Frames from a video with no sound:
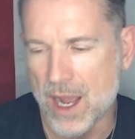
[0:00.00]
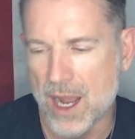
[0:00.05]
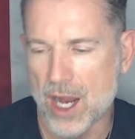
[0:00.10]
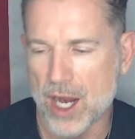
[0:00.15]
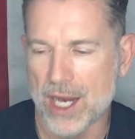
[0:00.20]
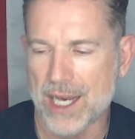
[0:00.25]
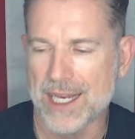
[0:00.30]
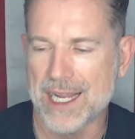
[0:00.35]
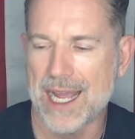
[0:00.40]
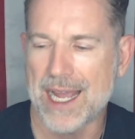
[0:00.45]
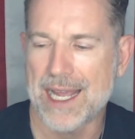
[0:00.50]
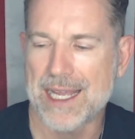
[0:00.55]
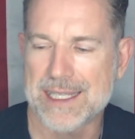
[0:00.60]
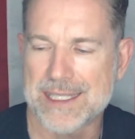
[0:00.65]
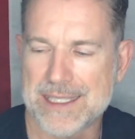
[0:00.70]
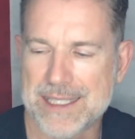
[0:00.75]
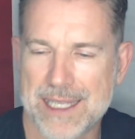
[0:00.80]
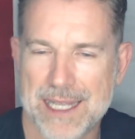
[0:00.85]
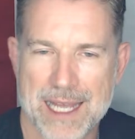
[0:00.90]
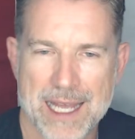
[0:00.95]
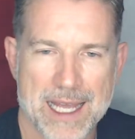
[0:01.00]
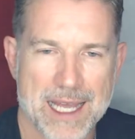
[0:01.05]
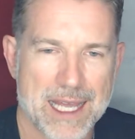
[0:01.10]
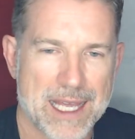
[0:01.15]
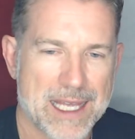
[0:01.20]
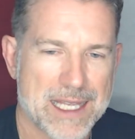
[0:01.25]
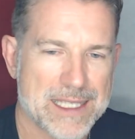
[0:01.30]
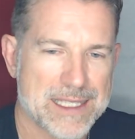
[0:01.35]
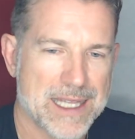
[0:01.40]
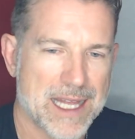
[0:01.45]
All right, guys,
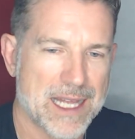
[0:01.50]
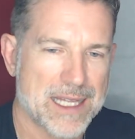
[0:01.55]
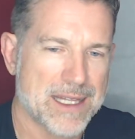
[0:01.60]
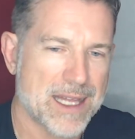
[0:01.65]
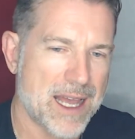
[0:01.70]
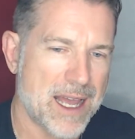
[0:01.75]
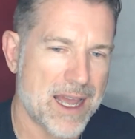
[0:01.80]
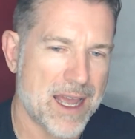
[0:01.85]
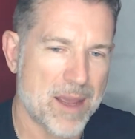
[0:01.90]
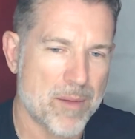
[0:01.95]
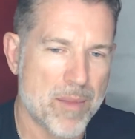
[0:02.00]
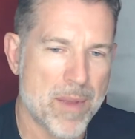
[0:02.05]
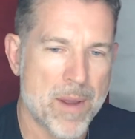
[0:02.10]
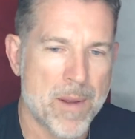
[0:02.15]
it's that time.